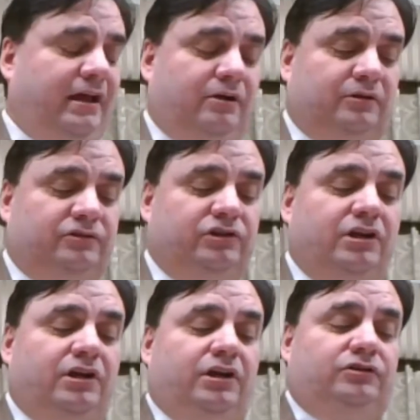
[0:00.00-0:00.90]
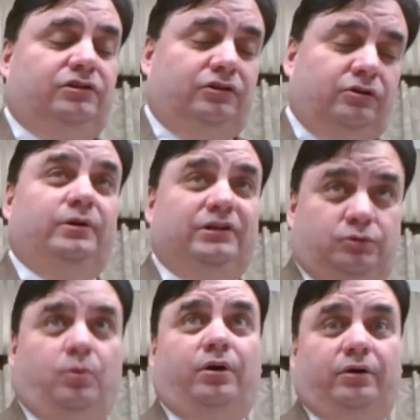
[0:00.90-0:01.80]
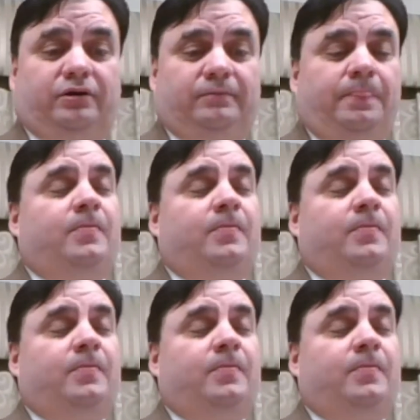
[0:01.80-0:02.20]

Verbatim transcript: else to do its work.